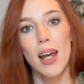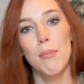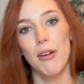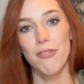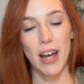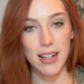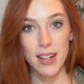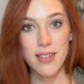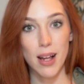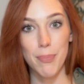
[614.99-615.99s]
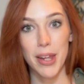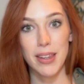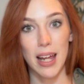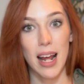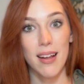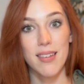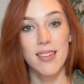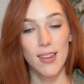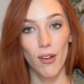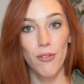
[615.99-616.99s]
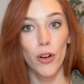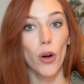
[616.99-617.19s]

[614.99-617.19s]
But finding something that has silver